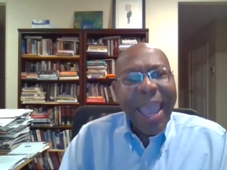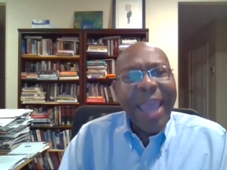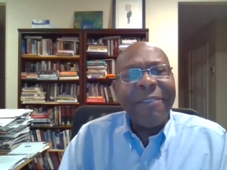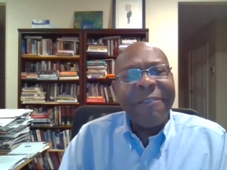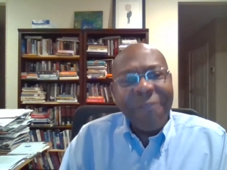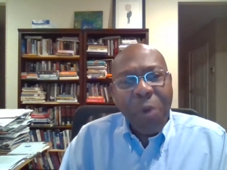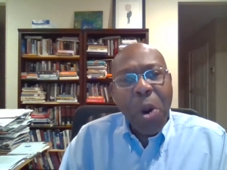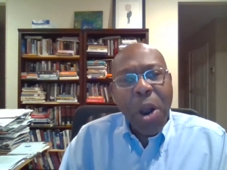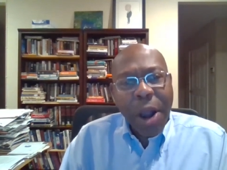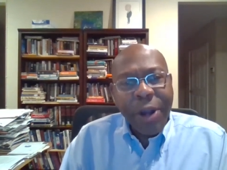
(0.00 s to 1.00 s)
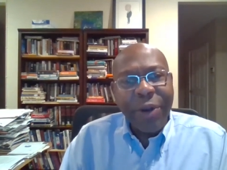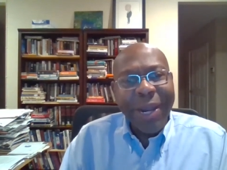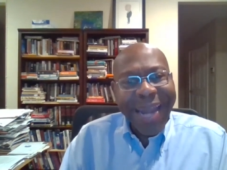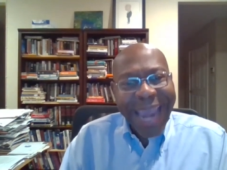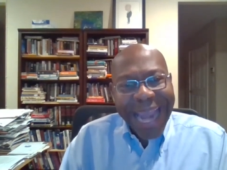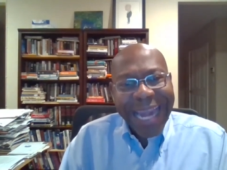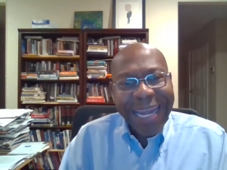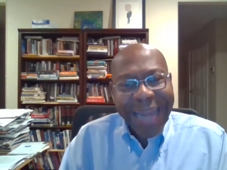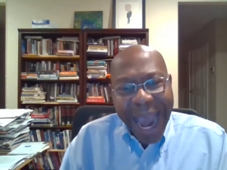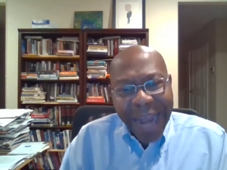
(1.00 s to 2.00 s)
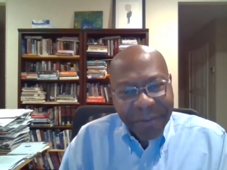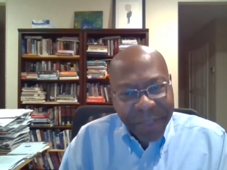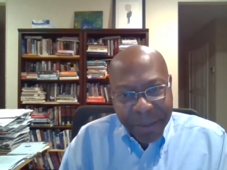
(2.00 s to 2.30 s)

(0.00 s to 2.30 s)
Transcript: and four hundred eighty-nine of